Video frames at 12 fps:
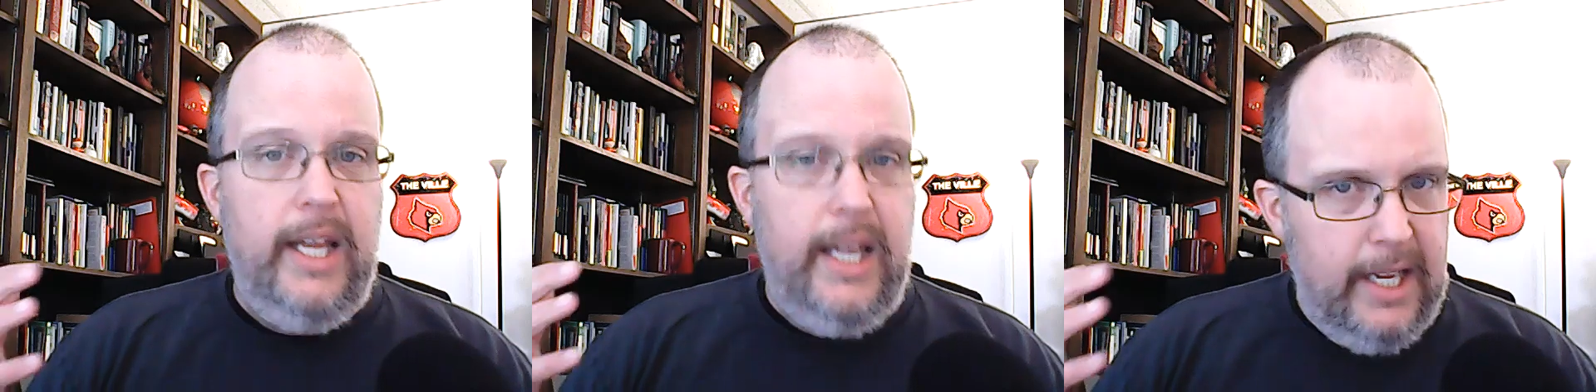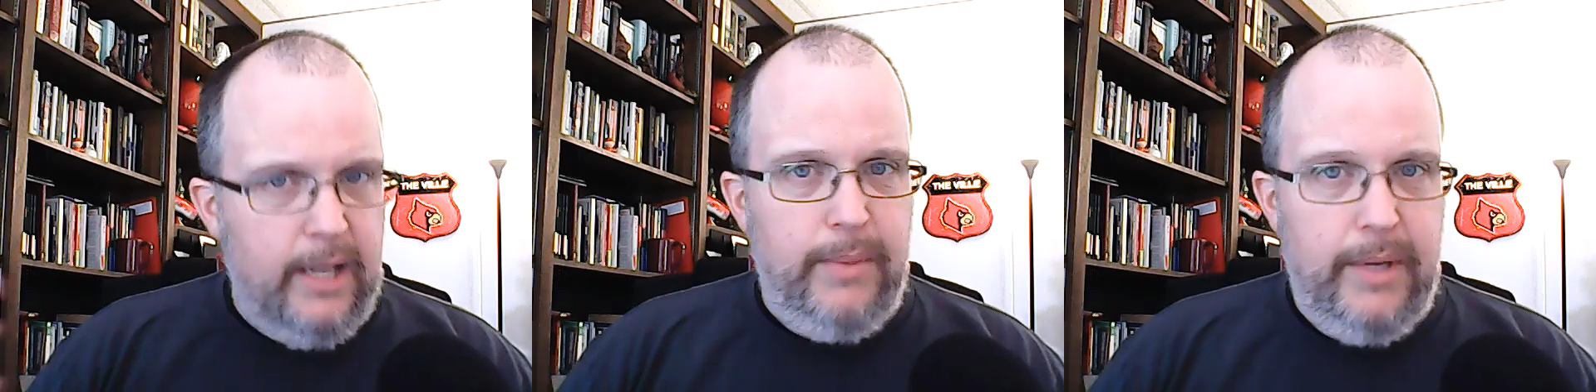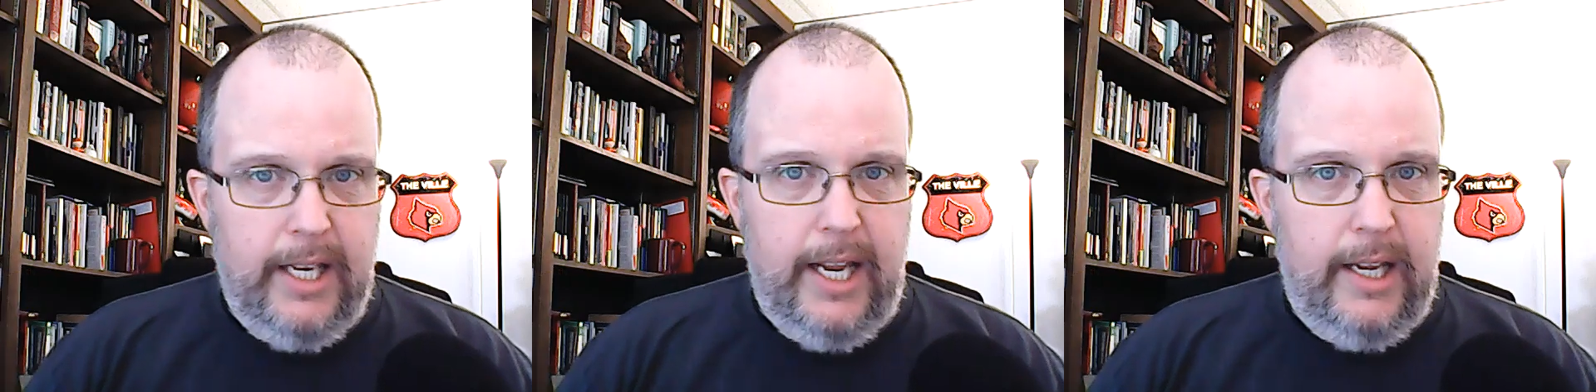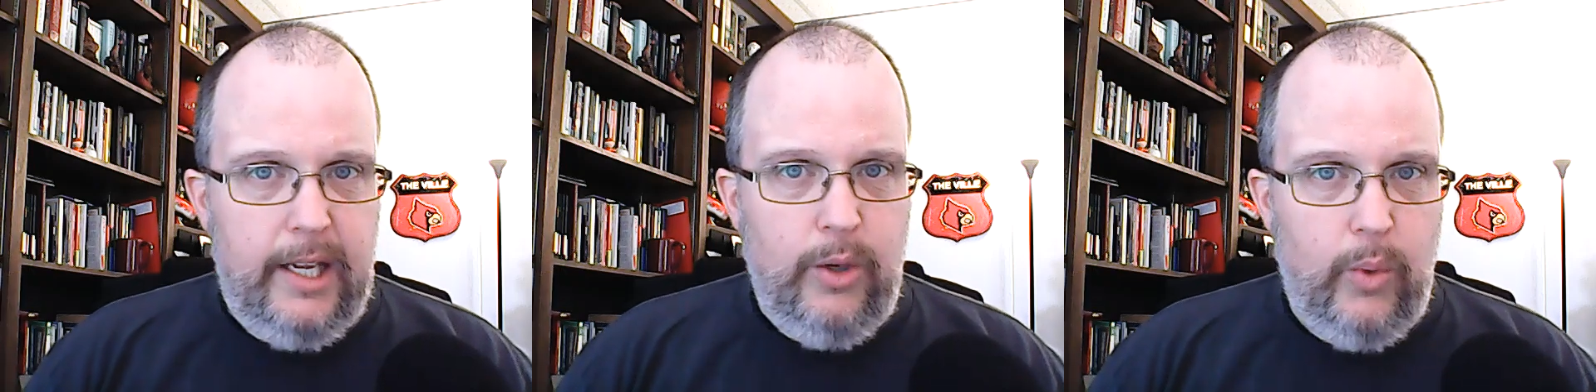It can be
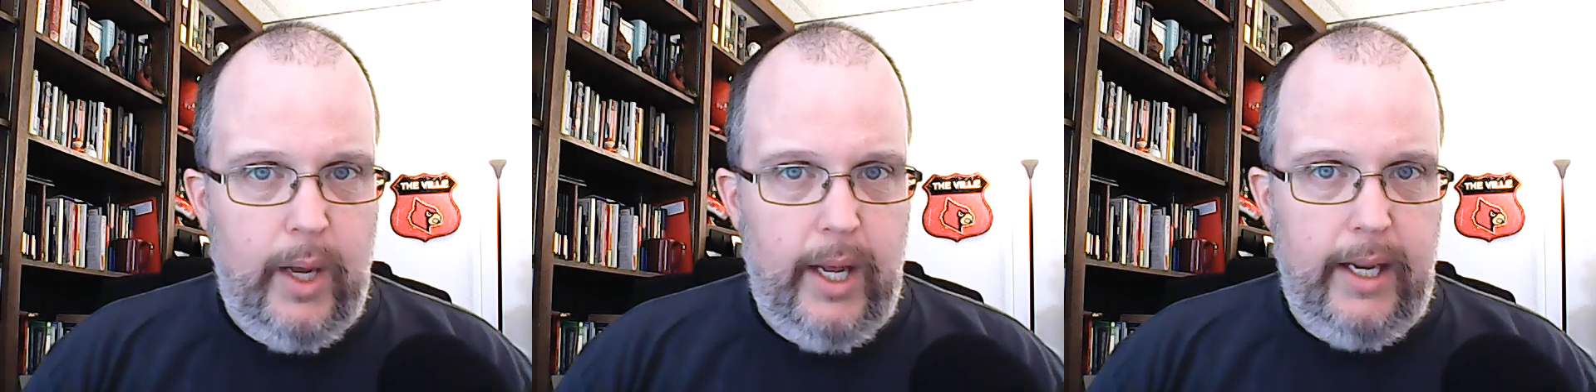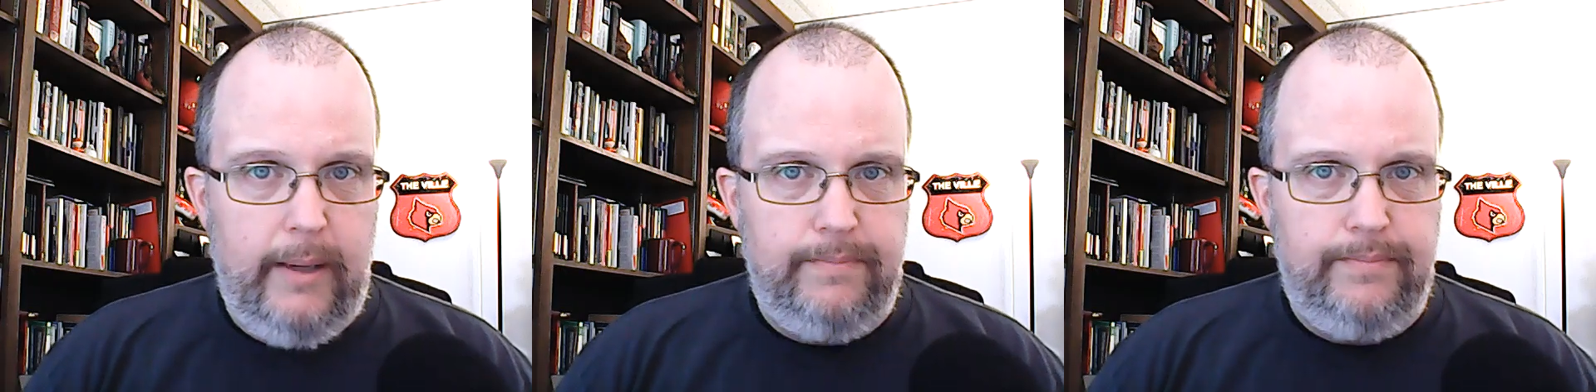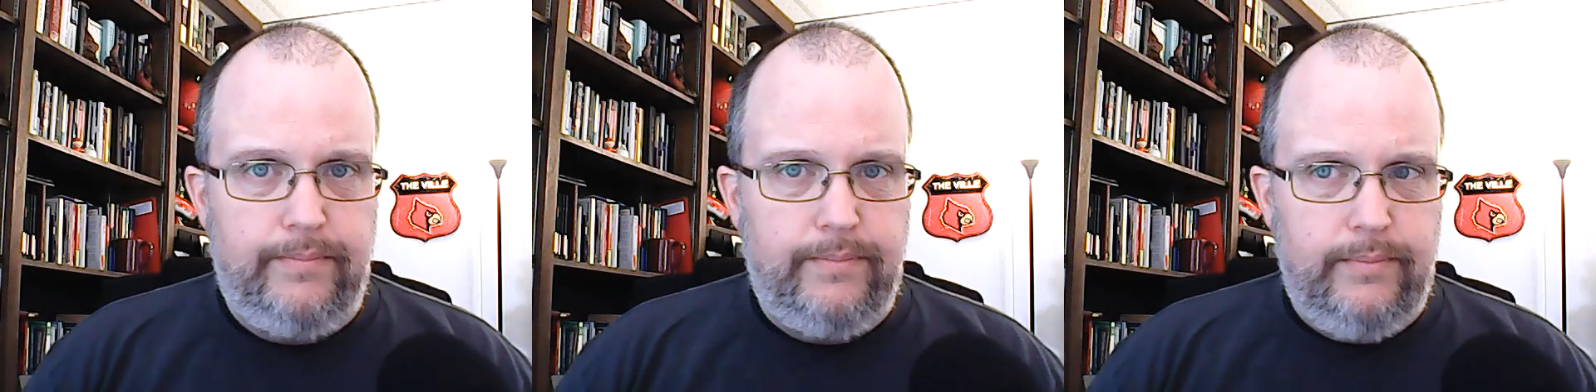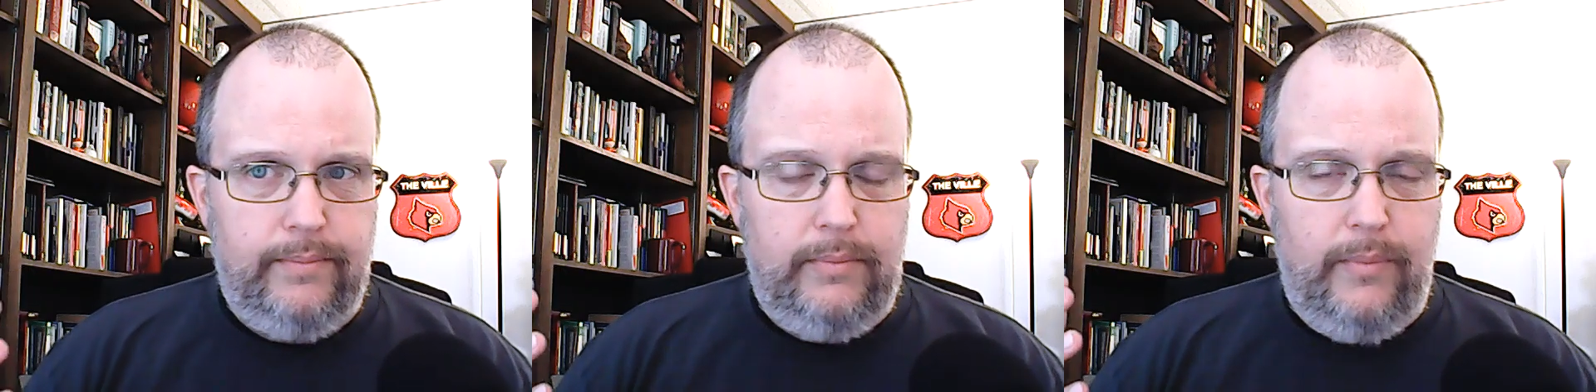taken away
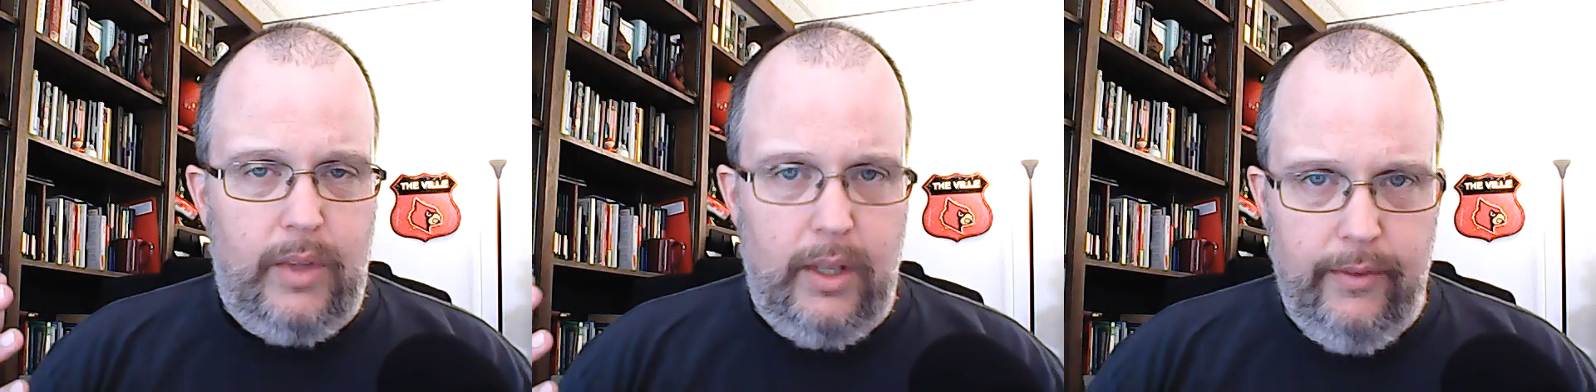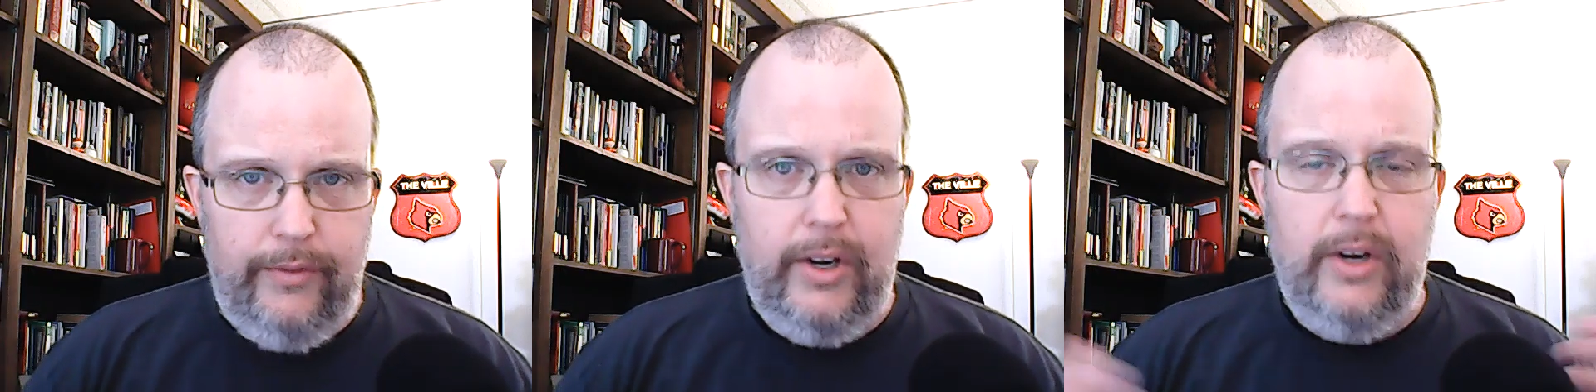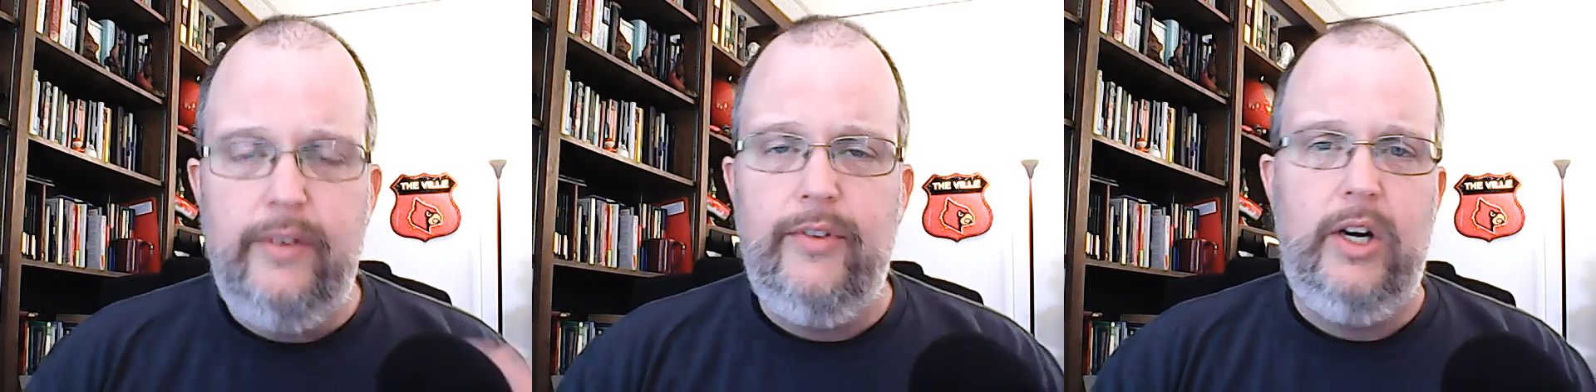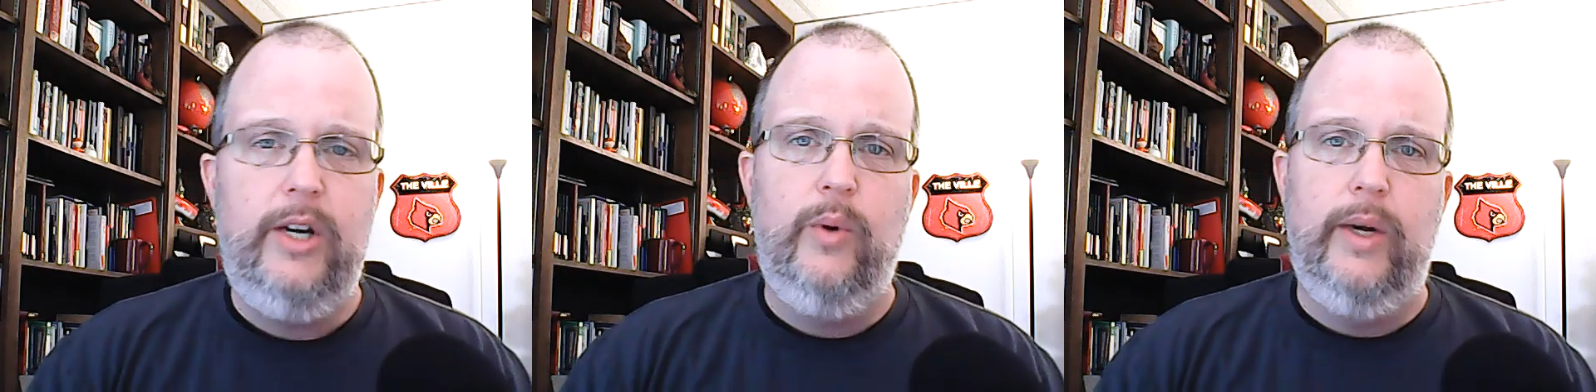very,
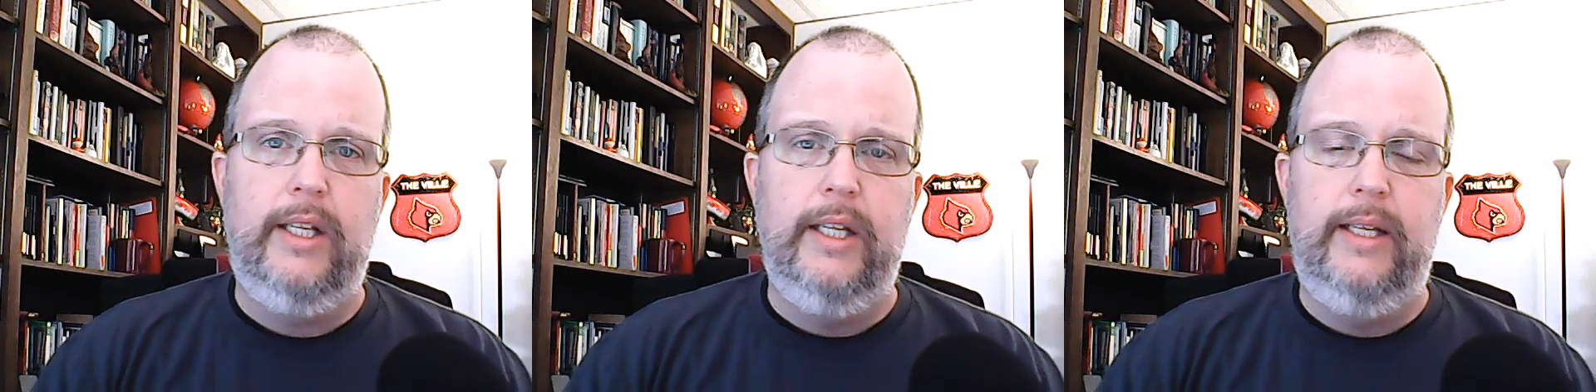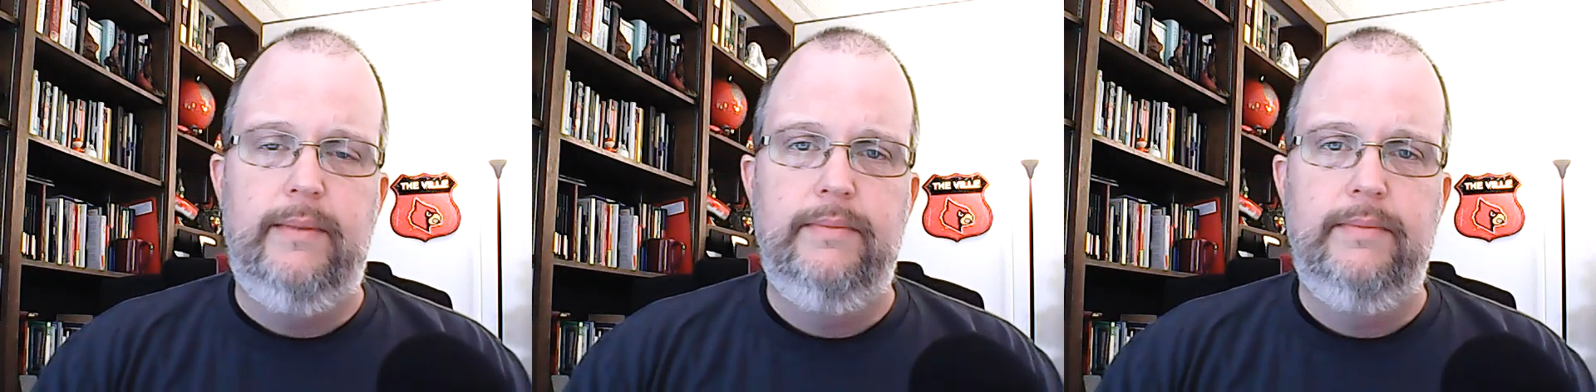very quickly.